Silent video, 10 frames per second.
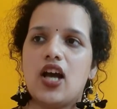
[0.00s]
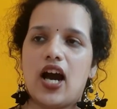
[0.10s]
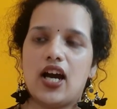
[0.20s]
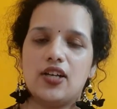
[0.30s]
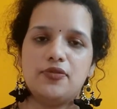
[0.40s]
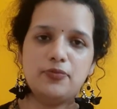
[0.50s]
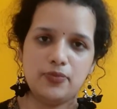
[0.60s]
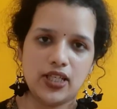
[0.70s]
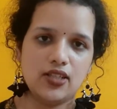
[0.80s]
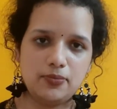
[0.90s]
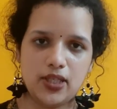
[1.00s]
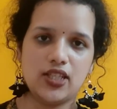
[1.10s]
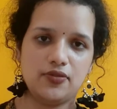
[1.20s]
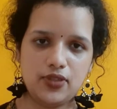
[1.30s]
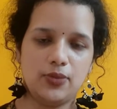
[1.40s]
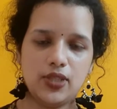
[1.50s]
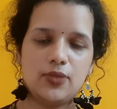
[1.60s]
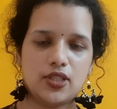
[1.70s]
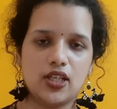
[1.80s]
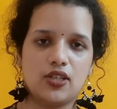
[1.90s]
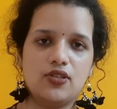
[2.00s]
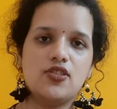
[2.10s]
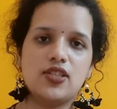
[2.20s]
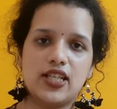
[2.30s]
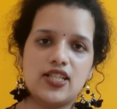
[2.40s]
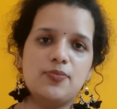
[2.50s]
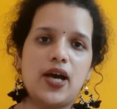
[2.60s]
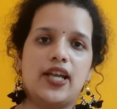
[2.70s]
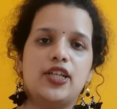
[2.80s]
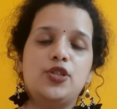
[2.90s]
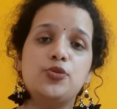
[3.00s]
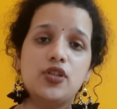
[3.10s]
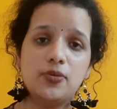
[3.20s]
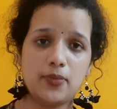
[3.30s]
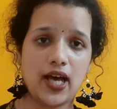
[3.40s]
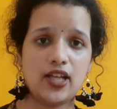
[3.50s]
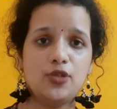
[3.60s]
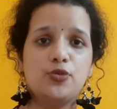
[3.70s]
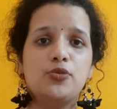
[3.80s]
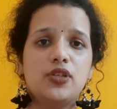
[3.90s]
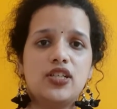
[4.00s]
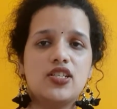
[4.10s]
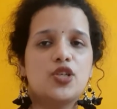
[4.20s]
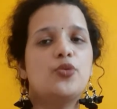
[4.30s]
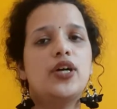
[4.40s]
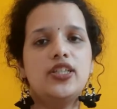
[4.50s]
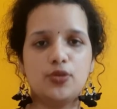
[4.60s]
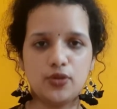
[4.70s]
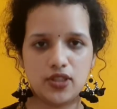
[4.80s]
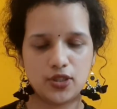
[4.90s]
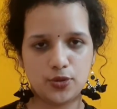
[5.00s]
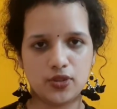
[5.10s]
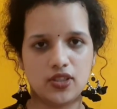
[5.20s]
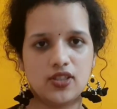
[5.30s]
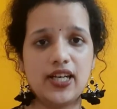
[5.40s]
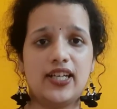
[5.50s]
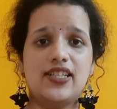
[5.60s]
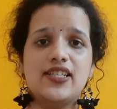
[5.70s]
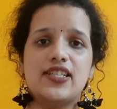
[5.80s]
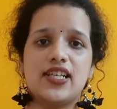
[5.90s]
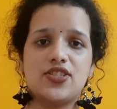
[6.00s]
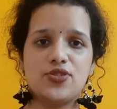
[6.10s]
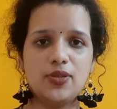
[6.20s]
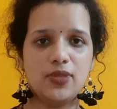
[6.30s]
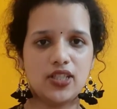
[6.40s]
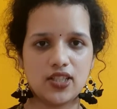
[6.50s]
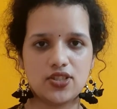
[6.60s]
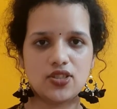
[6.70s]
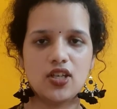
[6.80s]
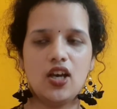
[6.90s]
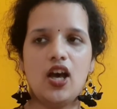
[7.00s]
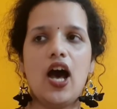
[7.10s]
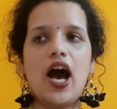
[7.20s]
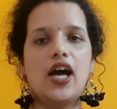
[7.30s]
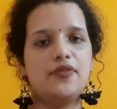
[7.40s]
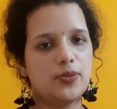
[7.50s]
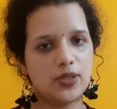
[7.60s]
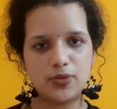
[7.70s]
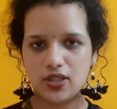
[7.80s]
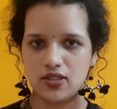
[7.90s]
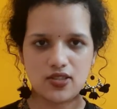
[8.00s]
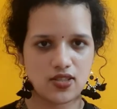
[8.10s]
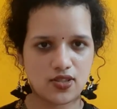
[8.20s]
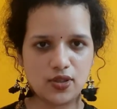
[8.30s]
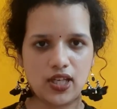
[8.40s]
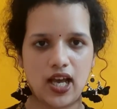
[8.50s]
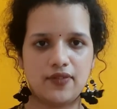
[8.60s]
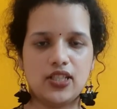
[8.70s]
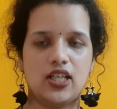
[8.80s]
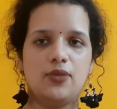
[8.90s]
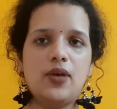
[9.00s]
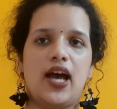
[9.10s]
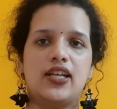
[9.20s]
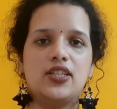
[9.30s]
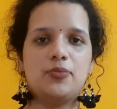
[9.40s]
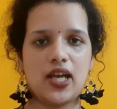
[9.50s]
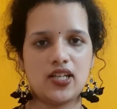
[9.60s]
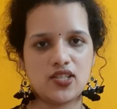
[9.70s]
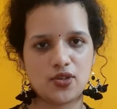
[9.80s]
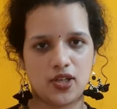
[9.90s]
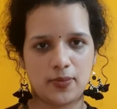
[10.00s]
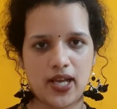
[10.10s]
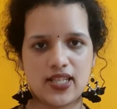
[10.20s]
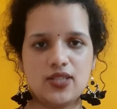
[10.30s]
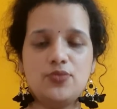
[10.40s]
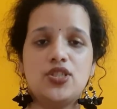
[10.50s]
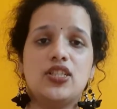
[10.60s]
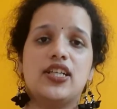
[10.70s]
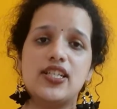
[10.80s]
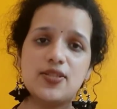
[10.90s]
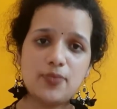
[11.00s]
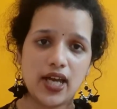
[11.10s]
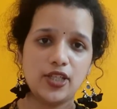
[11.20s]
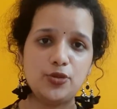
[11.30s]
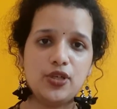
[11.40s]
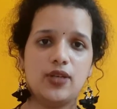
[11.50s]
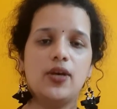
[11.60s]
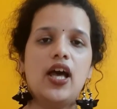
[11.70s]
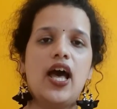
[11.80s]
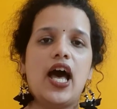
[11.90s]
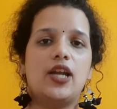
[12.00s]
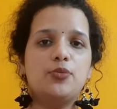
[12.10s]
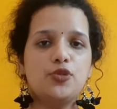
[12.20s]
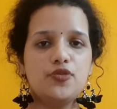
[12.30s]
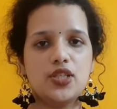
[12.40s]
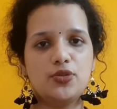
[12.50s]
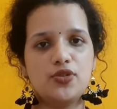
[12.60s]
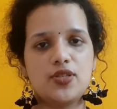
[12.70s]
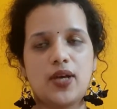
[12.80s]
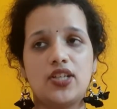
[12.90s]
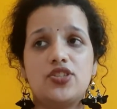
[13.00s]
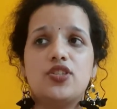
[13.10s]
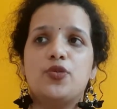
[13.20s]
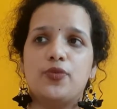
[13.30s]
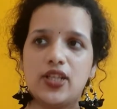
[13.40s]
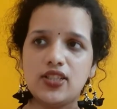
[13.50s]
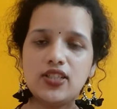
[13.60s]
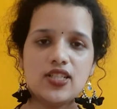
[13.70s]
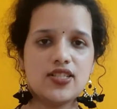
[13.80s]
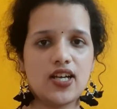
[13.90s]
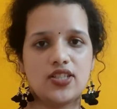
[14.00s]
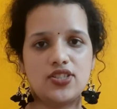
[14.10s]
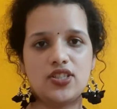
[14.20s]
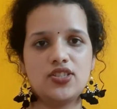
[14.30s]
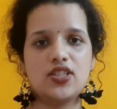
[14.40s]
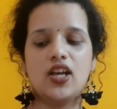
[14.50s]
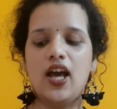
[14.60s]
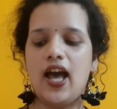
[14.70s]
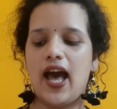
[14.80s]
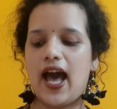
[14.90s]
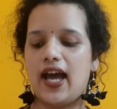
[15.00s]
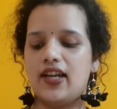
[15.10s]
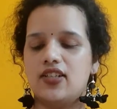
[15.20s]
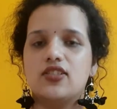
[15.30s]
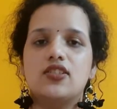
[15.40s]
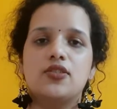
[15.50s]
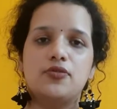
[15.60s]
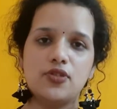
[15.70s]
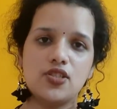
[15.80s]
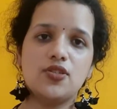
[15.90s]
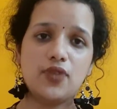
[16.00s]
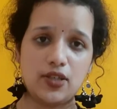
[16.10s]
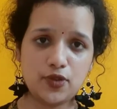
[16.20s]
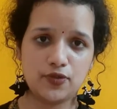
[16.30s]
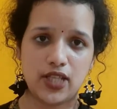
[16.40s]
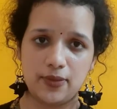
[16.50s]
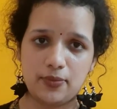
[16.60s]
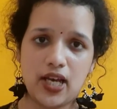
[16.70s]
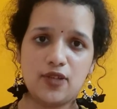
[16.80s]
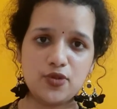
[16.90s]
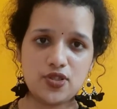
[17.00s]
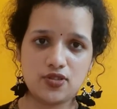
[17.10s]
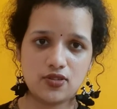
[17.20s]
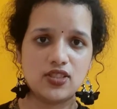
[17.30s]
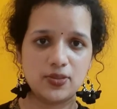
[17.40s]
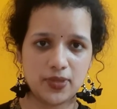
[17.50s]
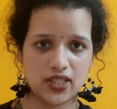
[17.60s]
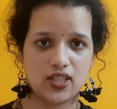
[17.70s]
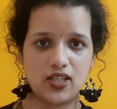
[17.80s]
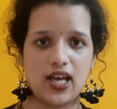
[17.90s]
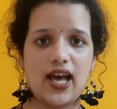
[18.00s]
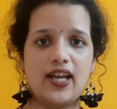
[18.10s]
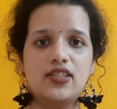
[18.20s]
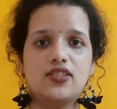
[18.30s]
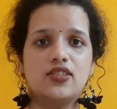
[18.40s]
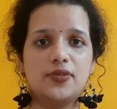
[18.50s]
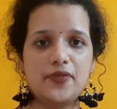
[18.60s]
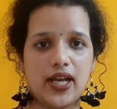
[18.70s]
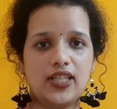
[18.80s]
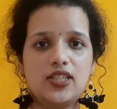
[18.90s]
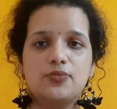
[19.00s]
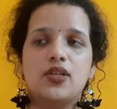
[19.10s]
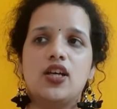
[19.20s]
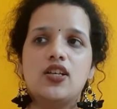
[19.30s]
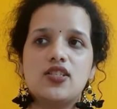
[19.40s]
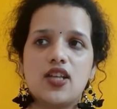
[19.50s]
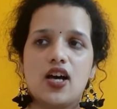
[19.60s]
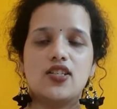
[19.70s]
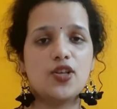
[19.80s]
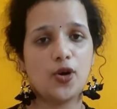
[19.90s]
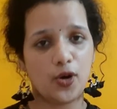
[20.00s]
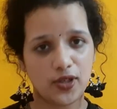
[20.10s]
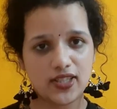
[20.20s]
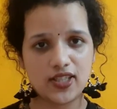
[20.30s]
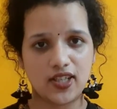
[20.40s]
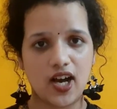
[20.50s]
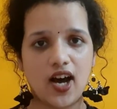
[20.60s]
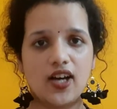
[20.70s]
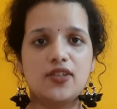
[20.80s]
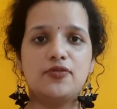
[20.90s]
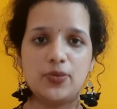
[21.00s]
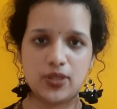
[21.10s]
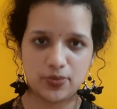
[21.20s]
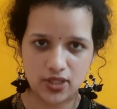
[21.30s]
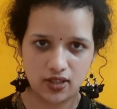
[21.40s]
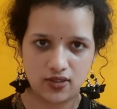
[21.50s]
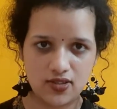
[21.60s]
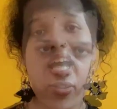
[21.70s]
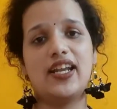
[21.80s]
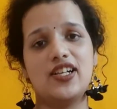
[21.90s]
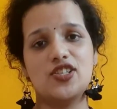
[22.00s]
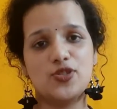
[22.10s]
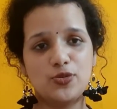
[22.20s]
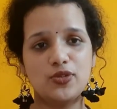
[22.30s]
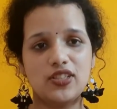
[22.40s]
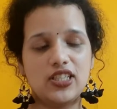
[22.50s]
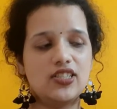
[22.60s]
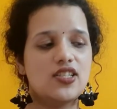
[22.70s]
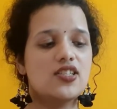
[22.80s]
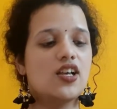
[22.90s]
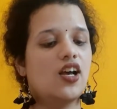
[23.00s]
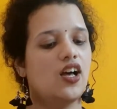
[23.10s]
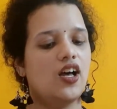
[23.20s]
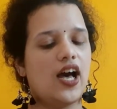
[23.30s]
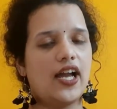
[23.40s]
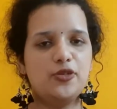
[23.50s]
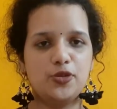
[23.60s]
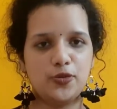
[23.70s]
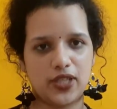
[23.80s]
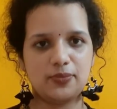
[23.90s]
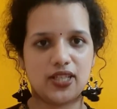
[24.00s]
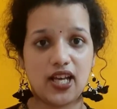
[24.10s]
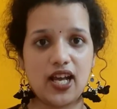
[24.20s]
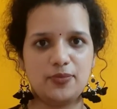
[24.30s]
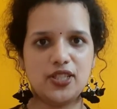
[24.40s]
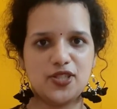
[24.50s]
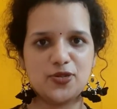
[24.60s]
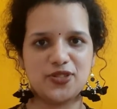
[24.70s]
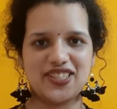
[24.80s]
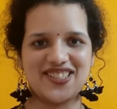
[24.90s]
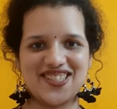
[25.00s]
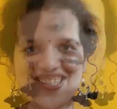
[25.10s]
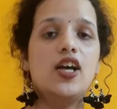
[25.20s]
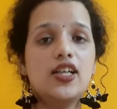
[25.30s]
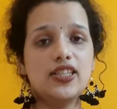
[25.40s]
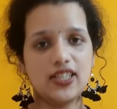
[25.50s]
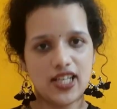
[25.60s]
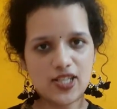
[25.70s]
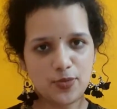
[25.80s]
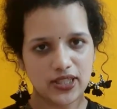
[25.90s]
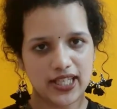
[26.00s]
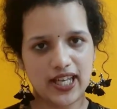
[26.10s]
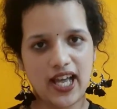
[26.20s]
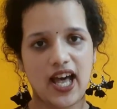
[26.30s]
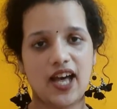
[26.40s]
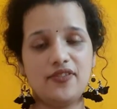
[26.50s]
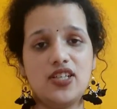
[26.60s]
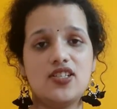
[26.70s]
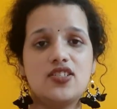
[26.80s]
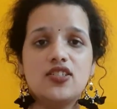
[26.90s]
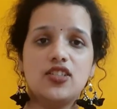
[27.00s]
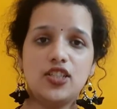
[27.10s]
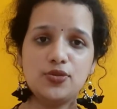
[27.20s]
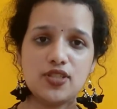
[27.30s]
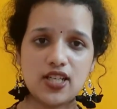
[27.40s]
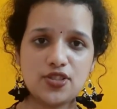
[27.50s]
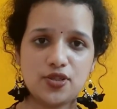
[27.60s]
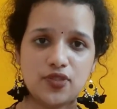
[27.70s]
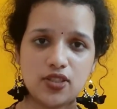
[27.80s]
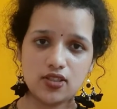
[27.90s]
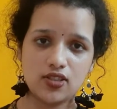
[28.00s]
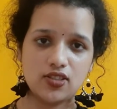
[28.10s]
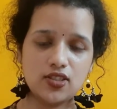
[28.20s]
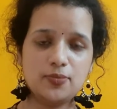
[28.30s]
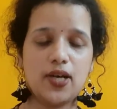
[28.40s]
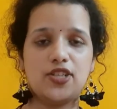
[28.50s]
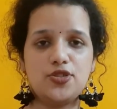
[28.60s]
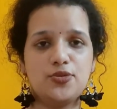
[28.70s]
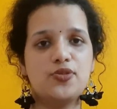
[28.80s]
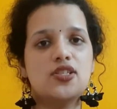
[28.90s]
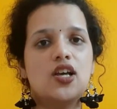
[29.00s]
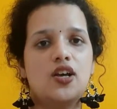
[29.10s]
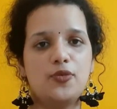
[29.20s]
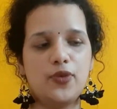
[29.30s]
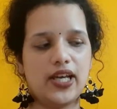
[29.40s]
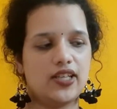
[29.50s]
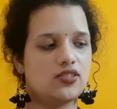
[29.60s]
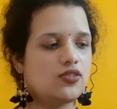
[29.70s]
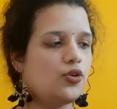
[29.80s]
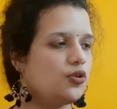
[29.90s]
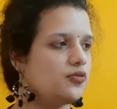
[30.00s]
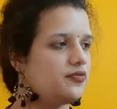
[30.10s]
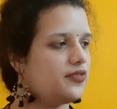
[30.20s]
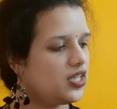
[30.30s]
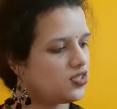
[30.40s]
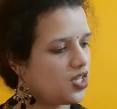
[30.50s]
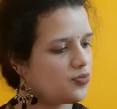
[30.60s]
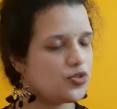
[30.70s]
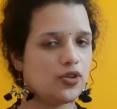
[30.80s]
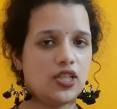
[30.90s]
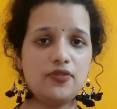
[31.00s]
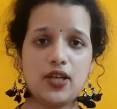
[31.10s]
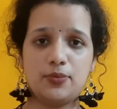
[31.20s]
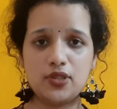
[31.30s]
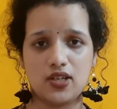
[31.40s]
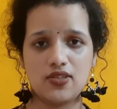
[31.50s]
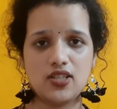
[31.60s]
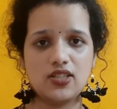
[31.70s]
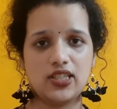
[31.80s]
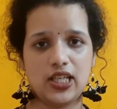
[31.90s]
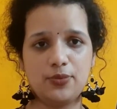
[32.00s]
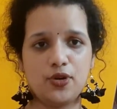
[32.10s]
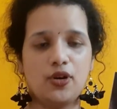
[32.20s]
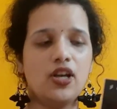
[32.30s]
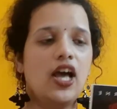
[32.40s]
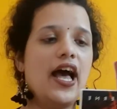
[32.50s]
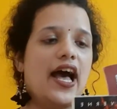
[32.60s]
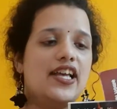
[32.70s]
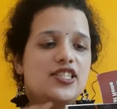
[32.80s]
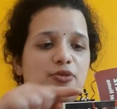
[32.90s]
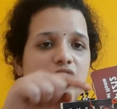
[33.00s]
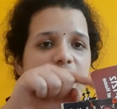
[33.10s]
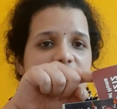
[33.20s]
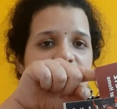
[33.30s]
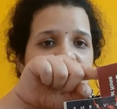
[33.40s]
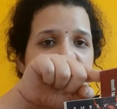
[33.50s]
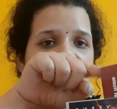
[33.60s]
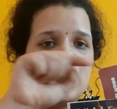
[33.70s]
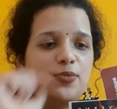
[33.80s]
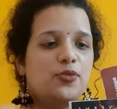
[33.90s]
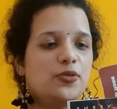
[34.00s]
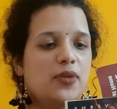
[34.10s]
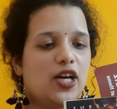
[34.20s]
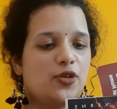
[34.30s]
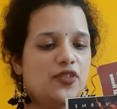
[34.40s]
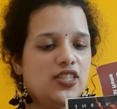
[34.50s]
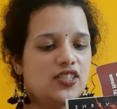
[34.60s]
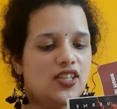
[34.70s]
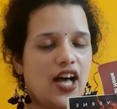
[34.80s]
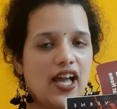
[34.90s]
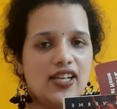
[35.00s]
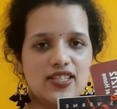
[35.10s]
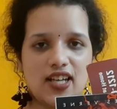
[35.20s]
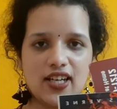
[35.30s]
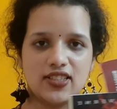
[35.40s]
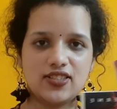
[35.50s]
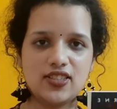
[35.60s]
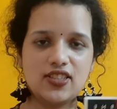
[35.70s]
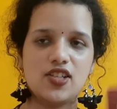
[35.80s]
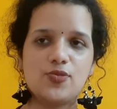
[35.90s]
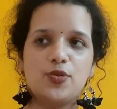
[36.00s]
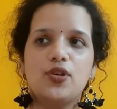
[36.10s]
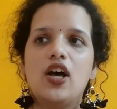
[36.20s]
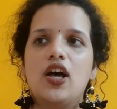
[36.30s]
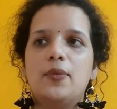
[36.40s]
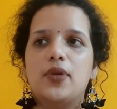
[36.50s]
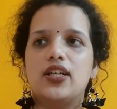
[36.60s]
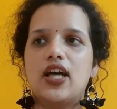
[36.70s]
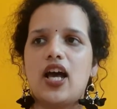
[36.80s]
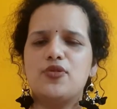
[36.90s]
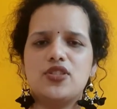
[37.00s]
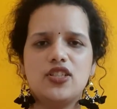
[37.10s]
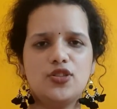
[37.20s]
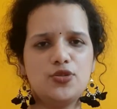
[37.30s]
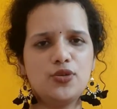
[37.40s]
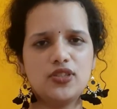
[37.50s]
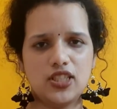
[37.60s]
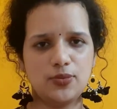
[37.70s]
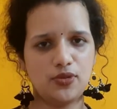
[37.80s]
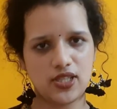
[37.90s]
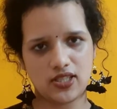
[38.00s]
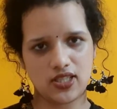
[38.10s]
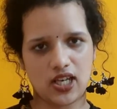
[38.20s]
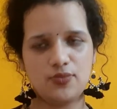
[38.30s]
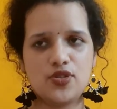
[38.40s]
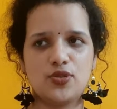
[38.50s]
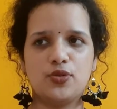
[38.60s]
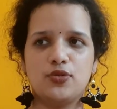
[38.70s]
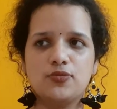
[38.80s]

our male, female protagonist gets married to a man who is quite older to her and he's extremely rich our female protagonist does not have a name and the man is called maxim she gets married to him and moves into his mansion when the things start changing and the first wife of that man was rebecca and her phantom starts haunting our female protagonist and i soon read this I don't know when, but i pretty soon read this. The next book that I have is Journey to the Center of Earth by Jules where or Wen. I'm sorry if I'm pronouncing the name wrong. As you can see, there is a bookmark over here. I had started reading this book, but I was reading two or three books at a time, so